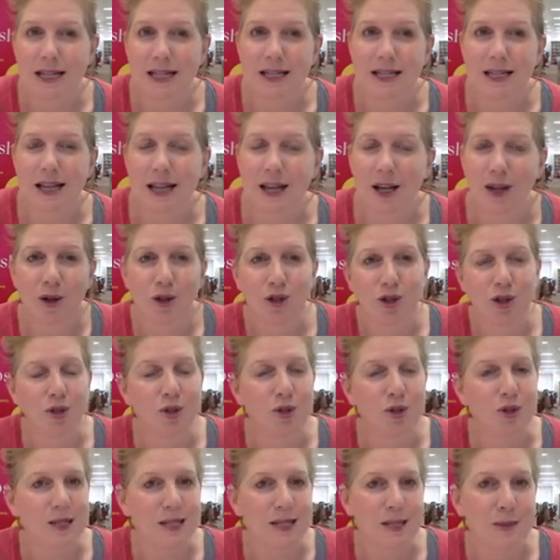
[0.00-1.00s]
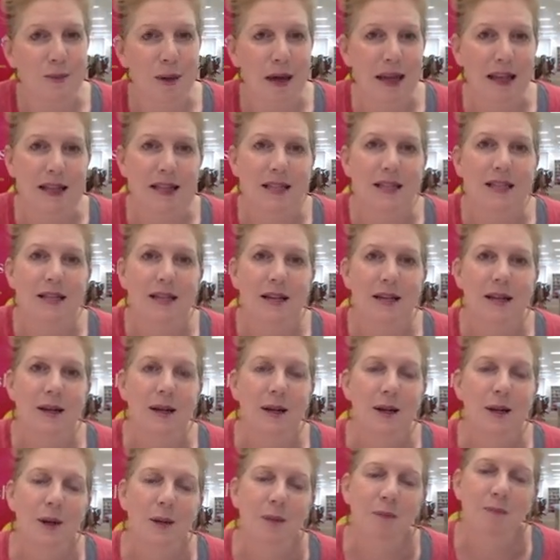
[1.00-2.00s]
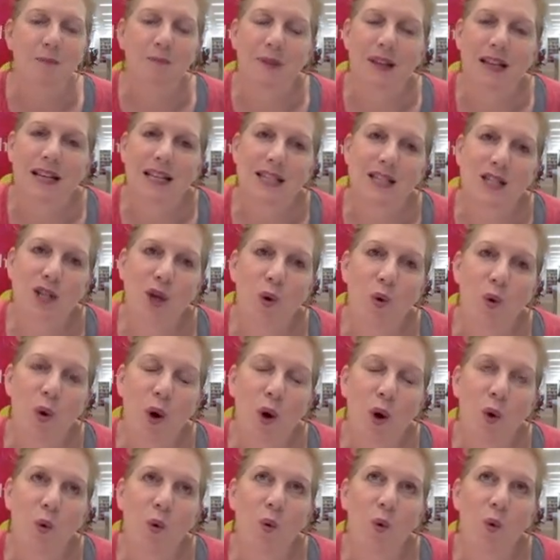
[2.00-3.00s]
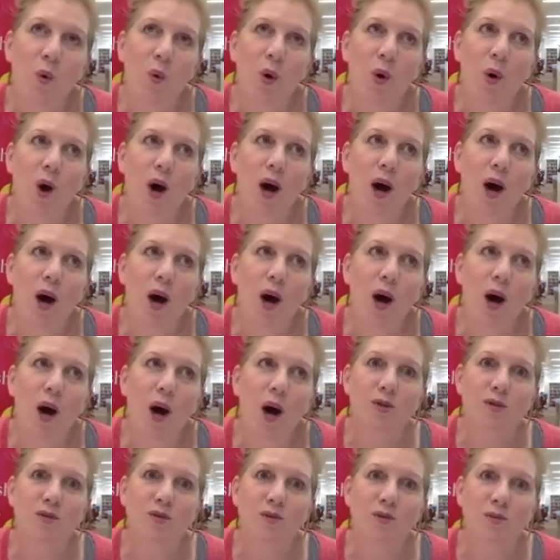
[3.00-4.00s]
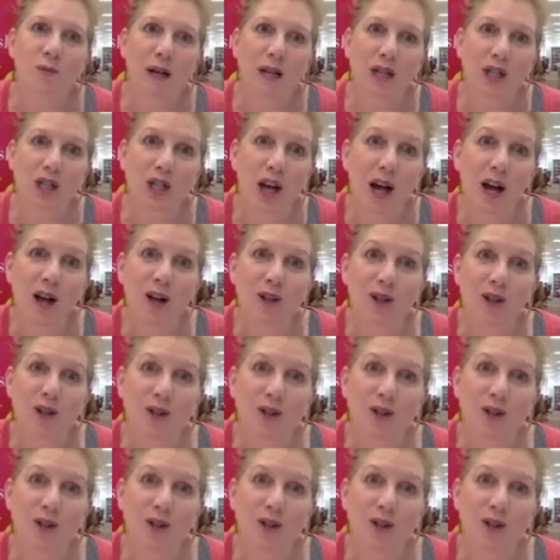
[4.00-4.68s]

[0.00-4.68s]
psychological suspense. So I moved my childhood